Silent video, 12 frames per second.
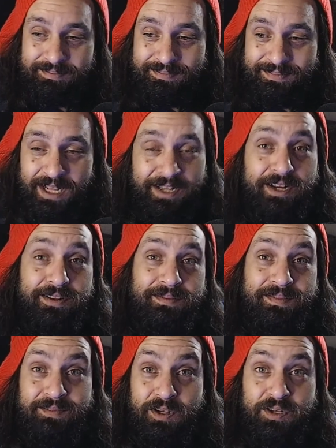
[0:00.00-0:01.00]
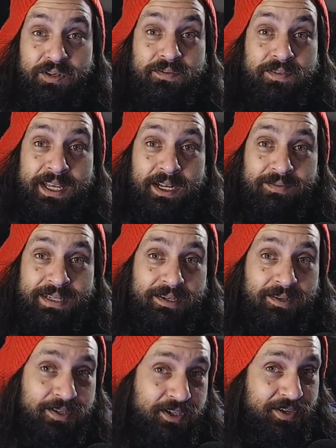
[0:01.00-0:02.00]
I know that they've got a new fan over here
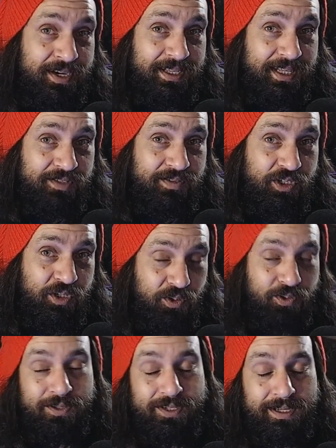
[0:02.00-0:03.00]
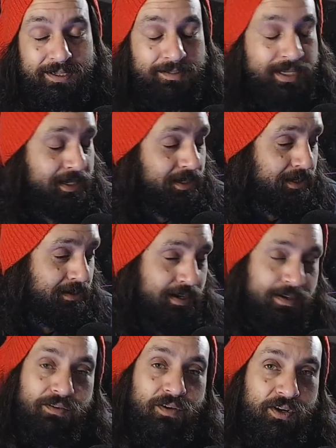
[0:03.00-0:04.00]
in Australia, that's for sure. So, alright,
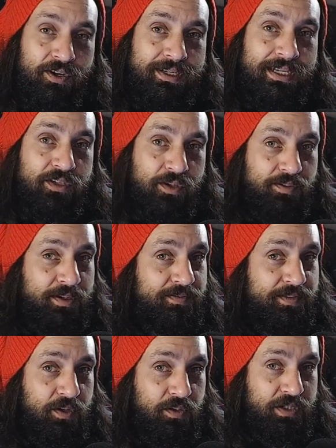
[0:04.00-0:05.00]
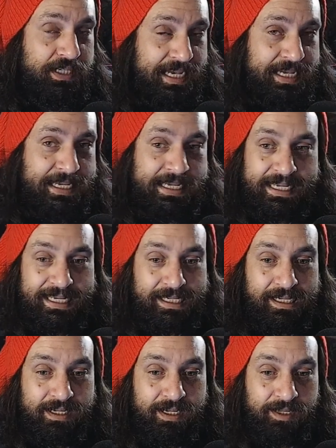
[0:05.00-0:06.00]
rock on, enjoy the rest of your day,
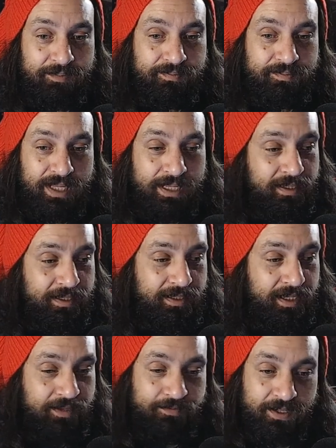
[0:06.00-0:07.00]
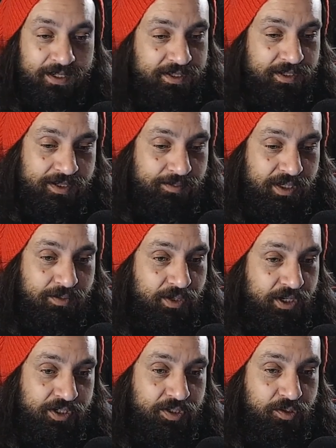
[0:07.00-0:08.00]
and, if I could say something in
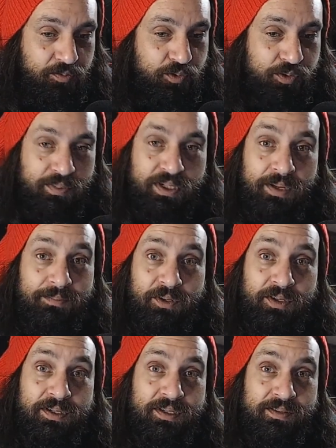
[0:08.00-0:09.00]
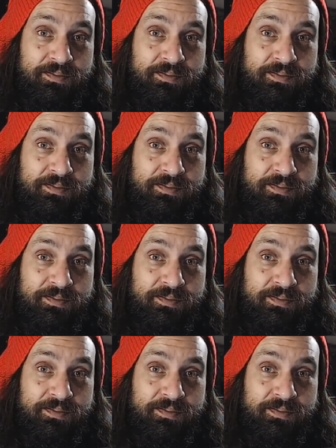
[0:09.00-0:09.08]
Russian, I would, but I'm not going to,